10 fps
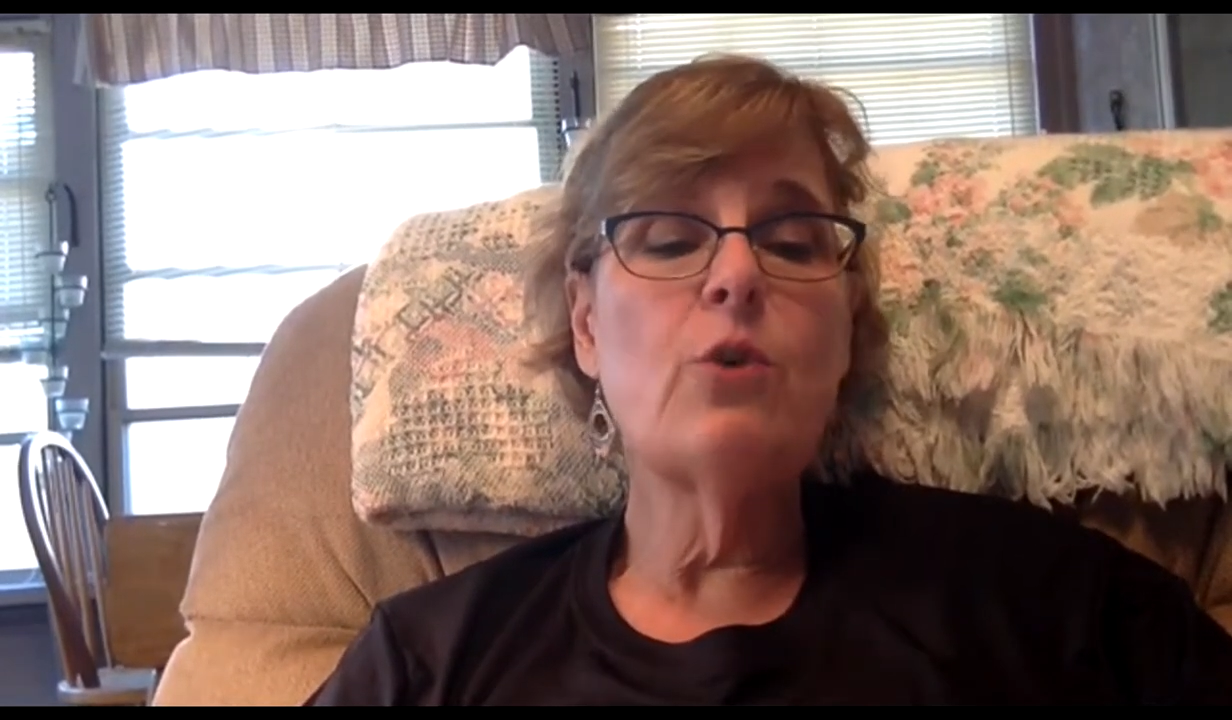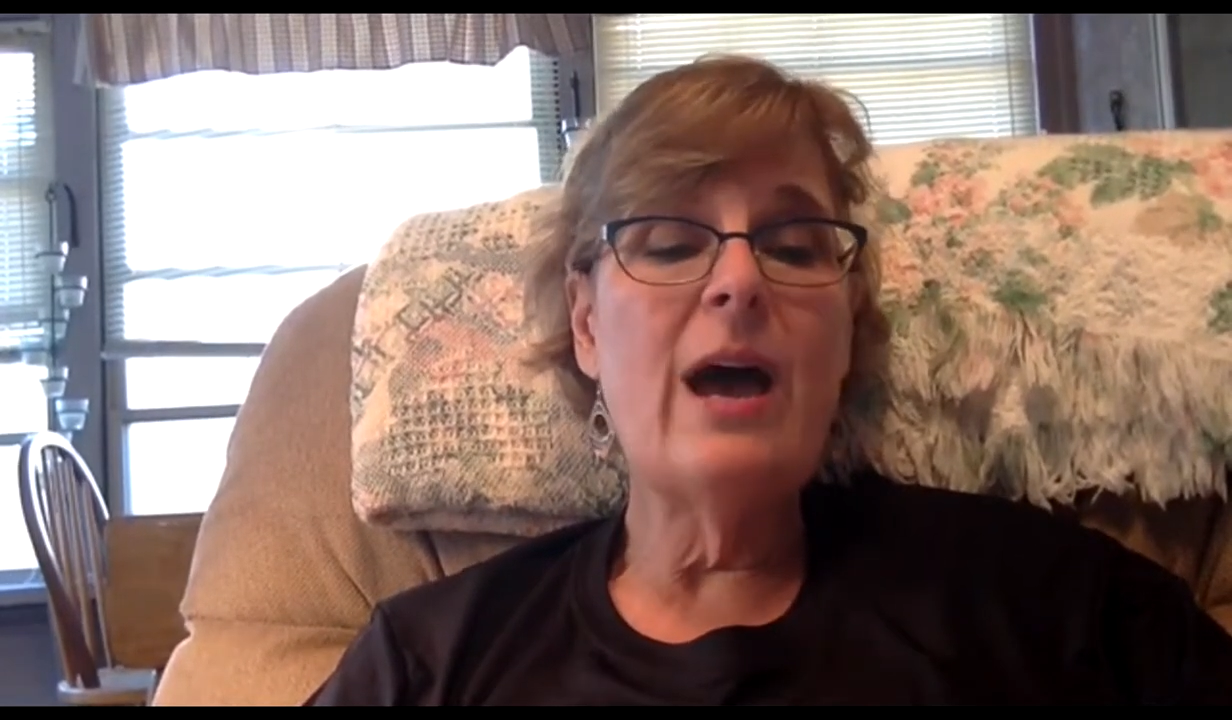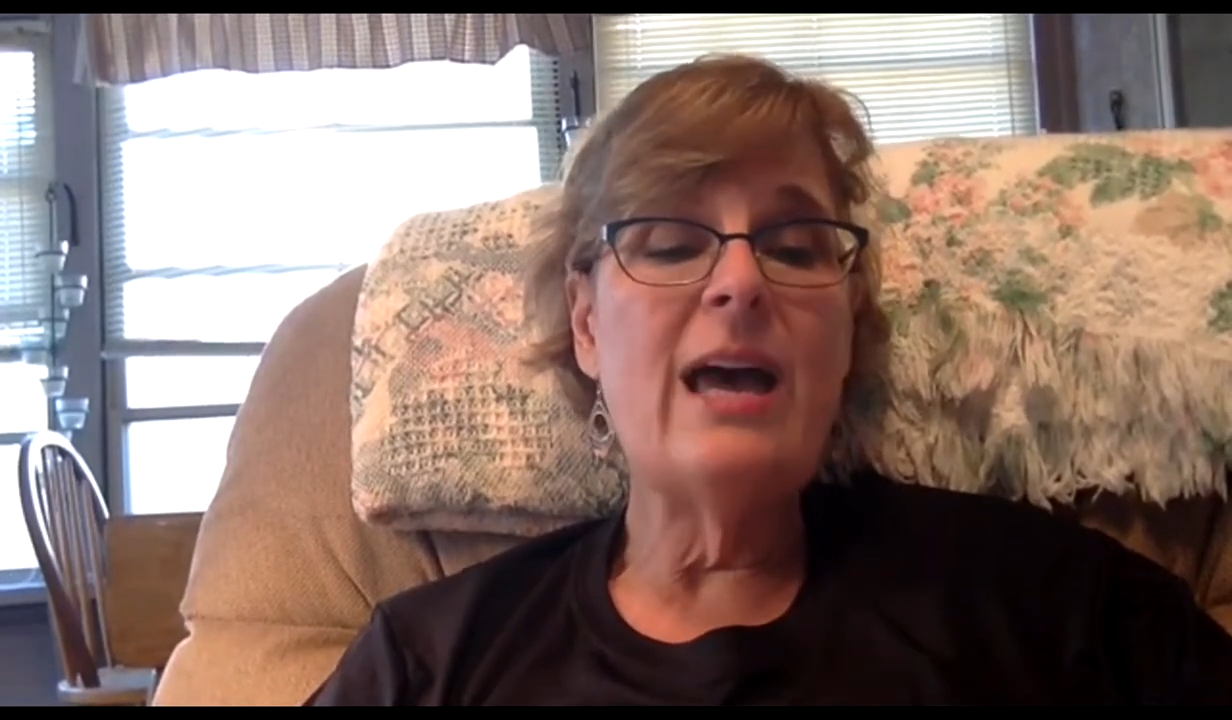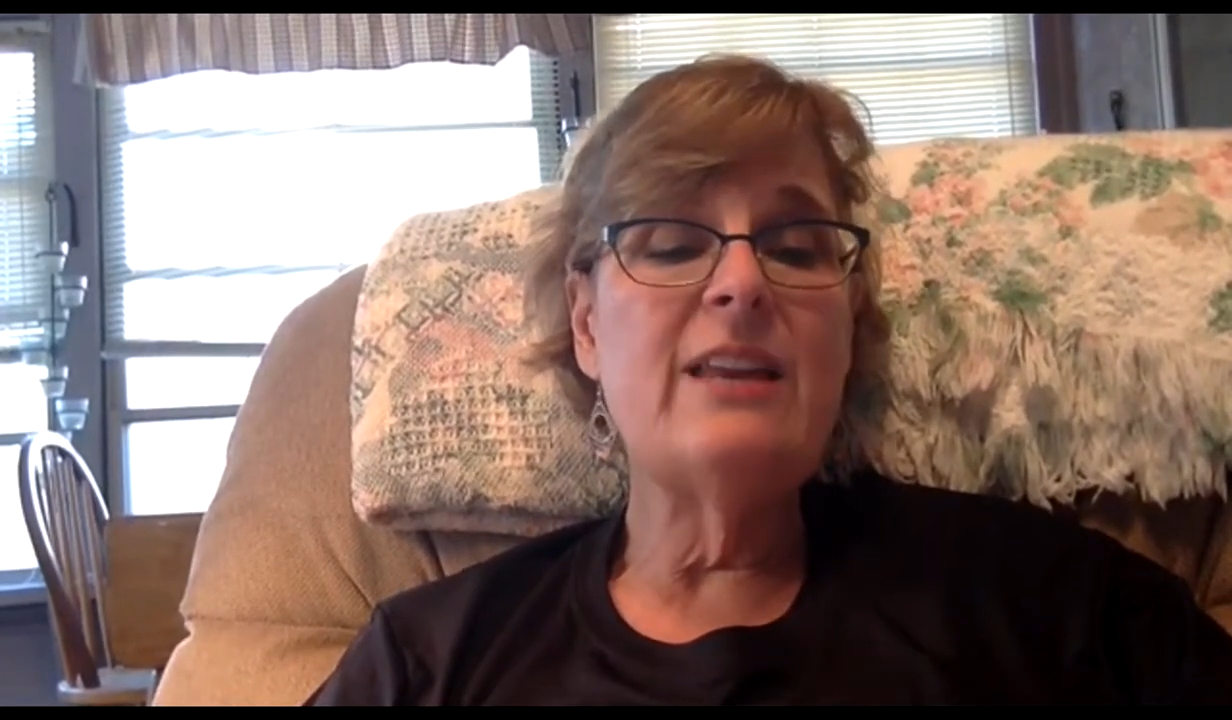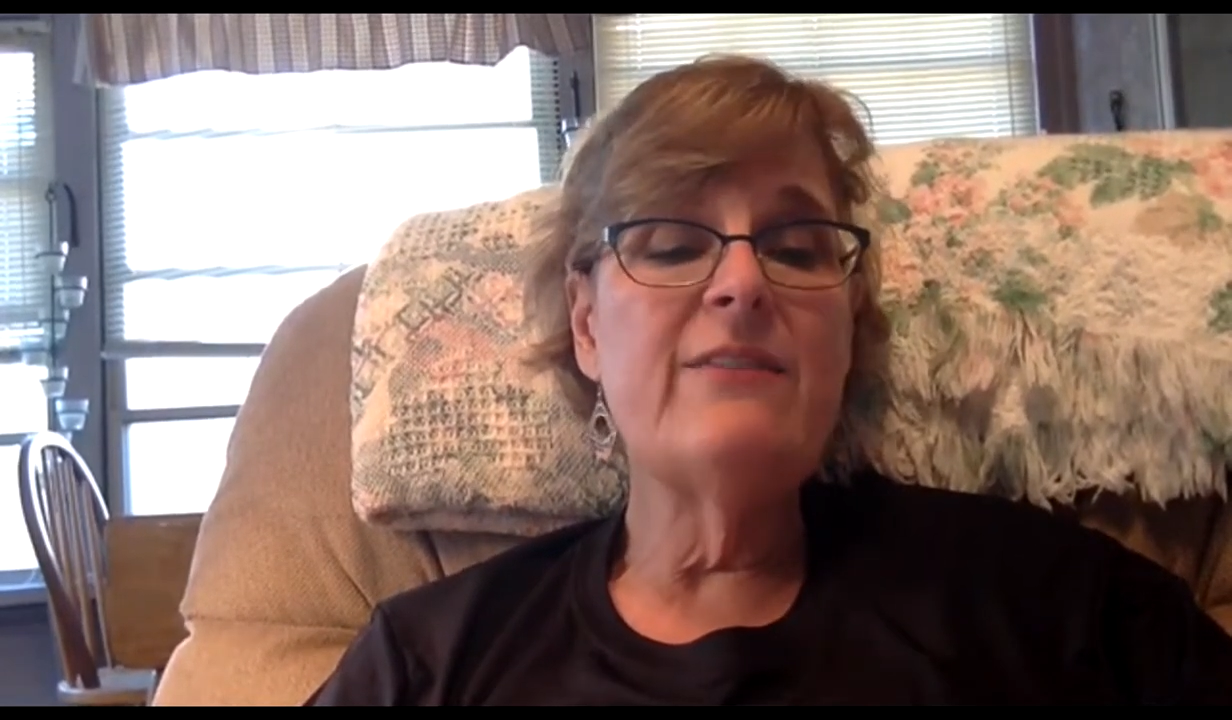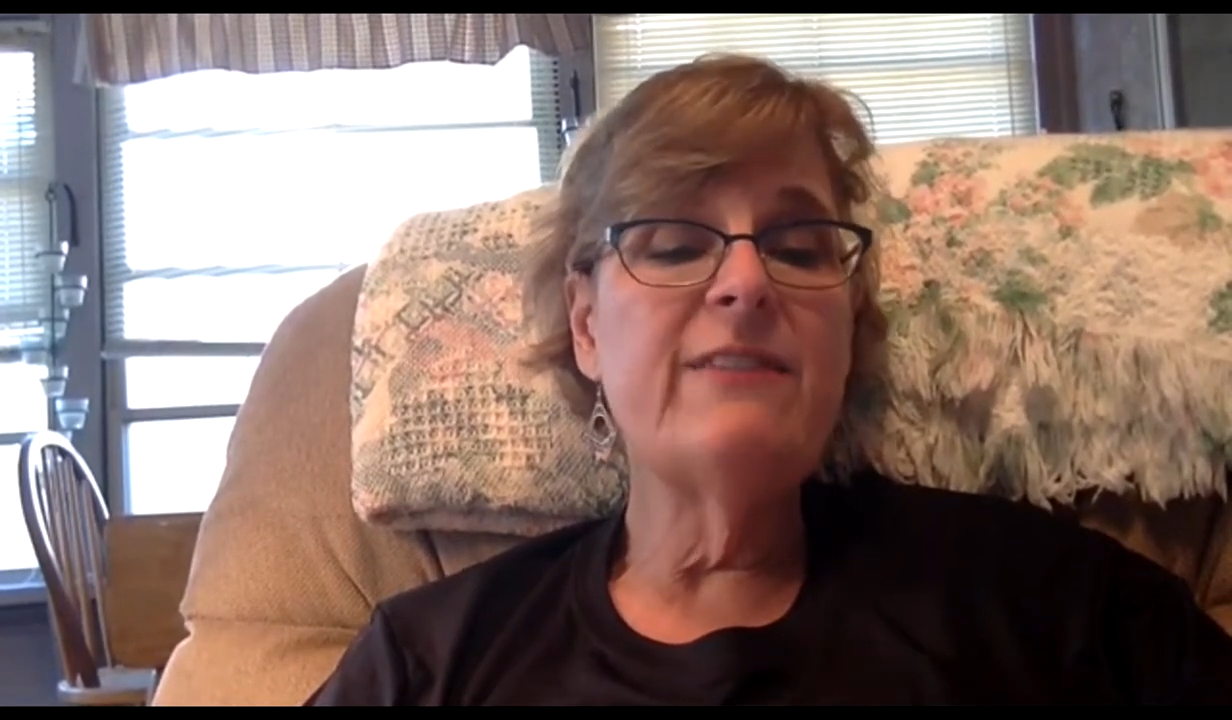variety of